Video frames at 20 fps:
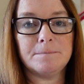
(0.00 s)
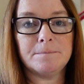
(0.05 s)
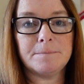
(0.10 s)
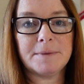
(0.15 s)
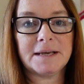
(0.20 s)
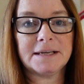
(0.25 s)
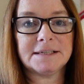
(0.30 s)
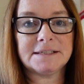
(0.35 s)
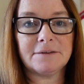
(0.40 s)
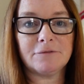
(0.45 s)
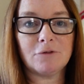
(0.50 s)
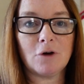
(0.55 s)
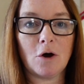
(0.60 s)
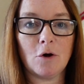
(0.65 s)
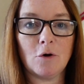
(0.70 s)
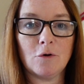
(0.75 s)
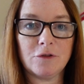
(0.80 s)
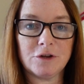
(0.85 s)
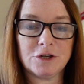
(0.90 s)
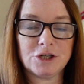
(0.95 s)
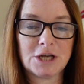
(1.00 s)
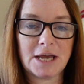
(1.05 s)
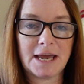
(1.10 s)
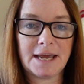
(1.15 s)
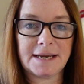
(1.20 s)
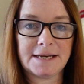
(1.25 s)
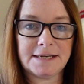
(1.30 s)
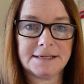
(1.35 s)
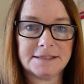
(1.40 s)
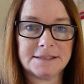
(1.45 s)
because I've got other
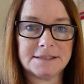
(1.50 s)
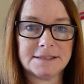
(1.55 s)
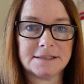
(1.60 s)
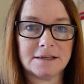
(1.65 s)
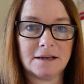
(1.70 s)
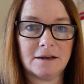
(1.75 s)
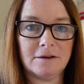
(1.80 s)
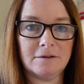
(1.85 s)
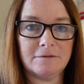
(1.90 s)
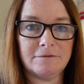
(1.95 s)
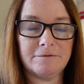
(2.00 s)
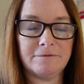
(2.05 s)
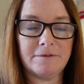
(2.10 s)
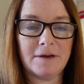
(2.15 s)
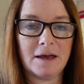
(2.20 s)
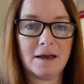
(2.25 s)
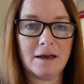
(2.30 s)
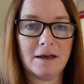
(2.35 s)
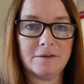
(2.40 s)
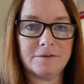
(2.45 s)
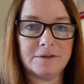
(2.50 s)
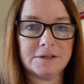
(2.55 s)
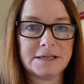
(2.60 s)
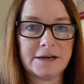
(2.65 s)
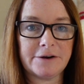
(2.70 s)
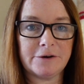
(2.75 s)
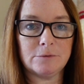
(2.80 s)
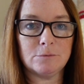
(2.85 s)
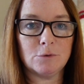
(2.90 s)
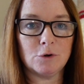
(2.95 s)
shades of the
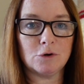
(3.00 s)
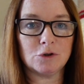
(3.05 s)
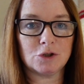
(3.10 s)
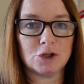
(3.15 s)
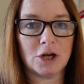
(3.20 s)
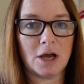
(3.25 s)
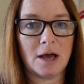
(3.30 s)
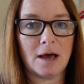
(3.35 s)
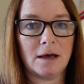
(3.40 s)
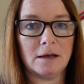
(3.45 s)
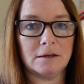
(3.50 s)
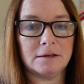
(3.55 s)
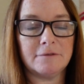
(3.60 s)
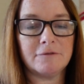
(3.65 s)
Deramores yarn.